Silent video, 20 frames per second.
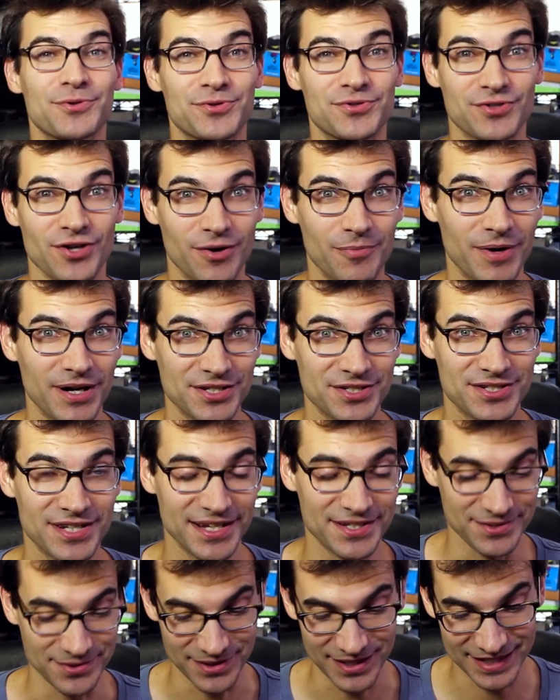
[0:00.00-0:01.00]
you so much,
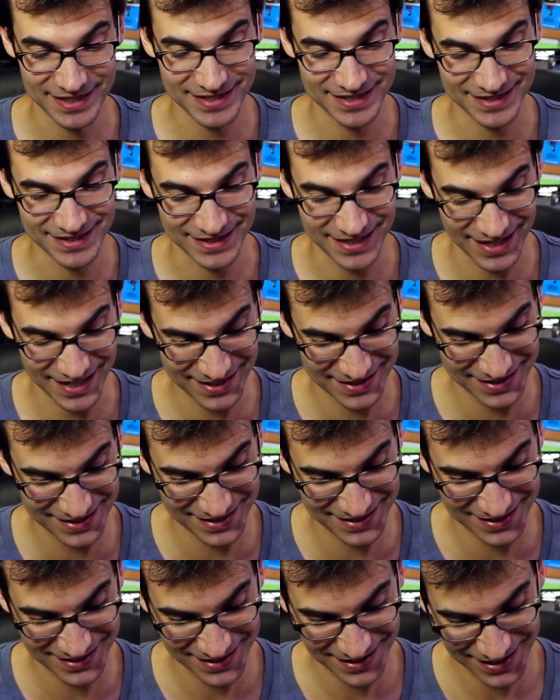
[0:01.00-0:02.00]
Tetsu.
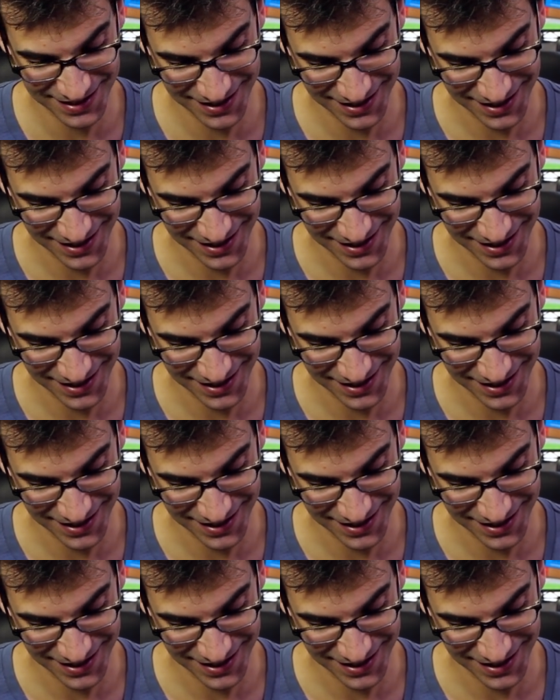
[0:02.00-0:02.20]
This...